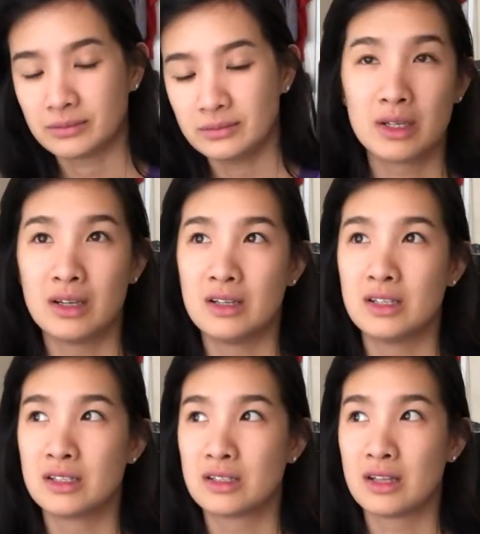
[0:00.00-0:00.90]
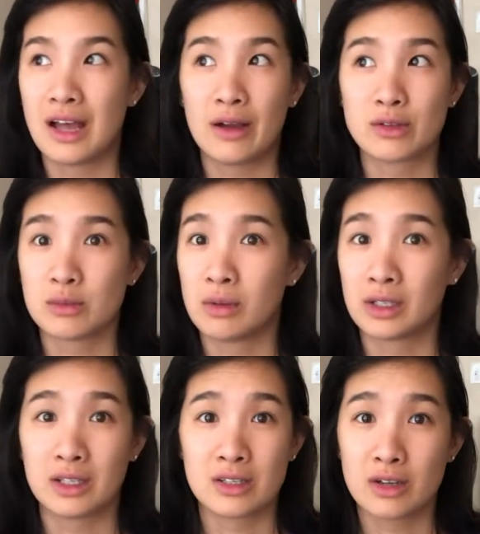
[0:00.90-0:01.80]
Because the housing
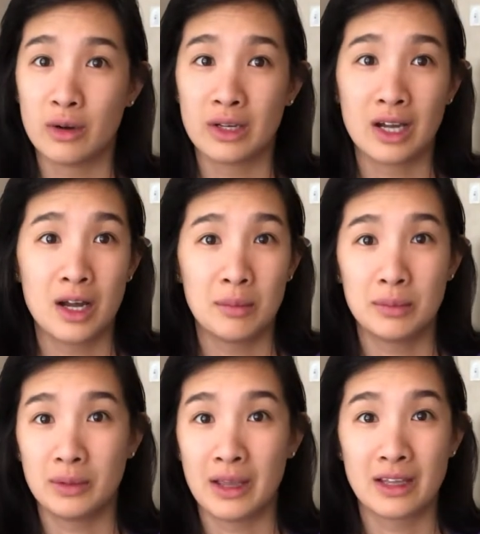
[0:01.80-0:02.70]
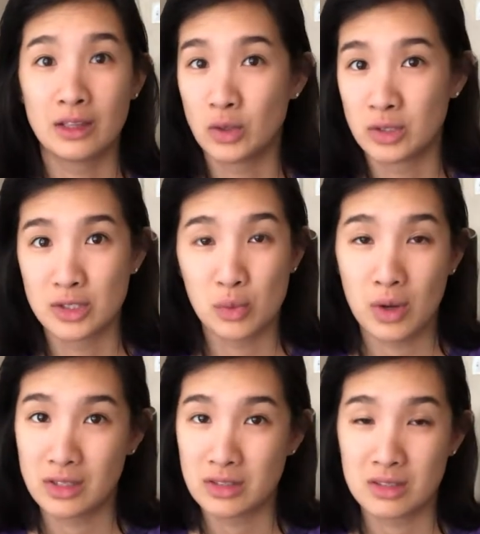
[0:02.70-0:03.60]
market is going up, landlords
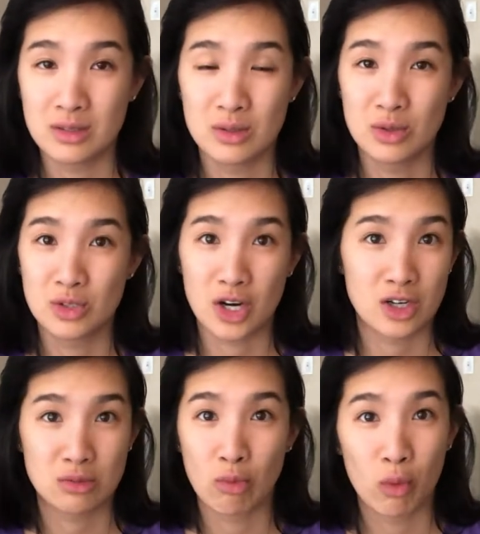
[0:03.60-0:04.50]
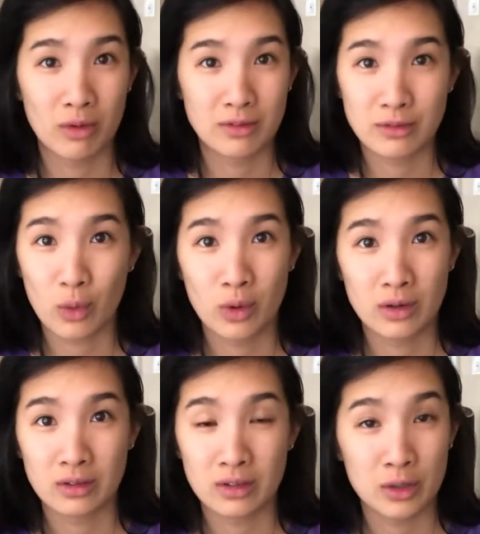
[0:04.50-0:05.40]
want to charge more
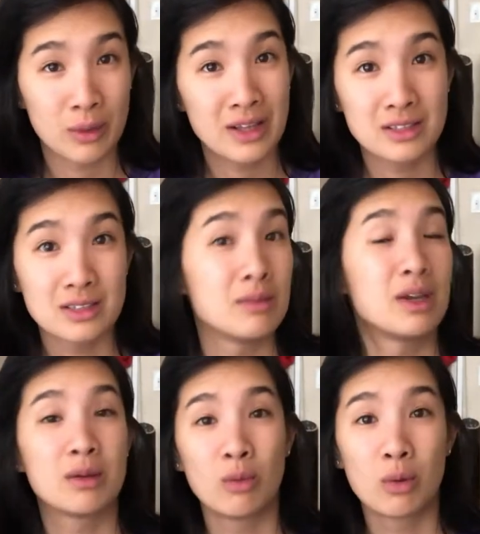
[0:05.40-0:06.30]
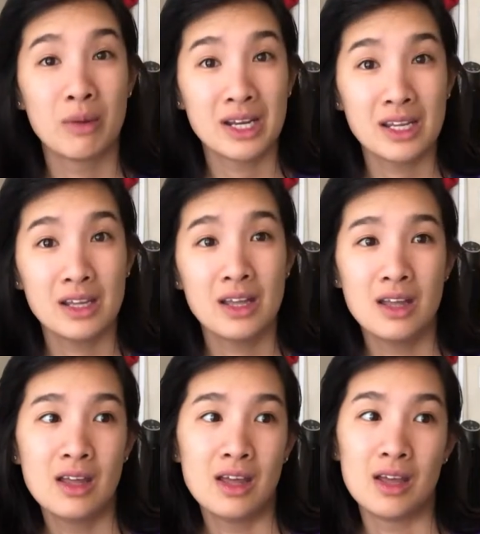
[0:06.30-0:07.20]
for their rent to make more money,
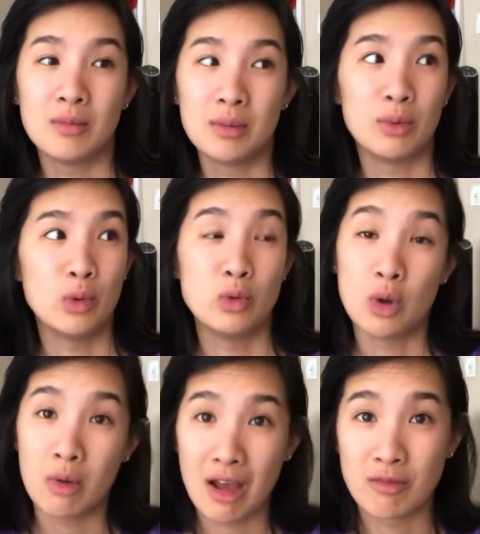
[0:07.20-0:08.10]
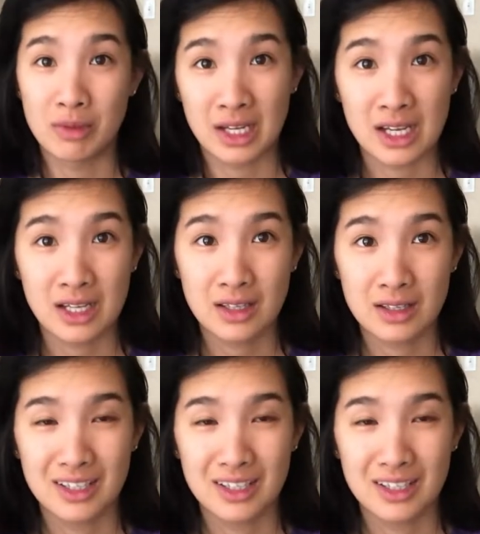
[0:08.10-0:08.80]
and people who don't have money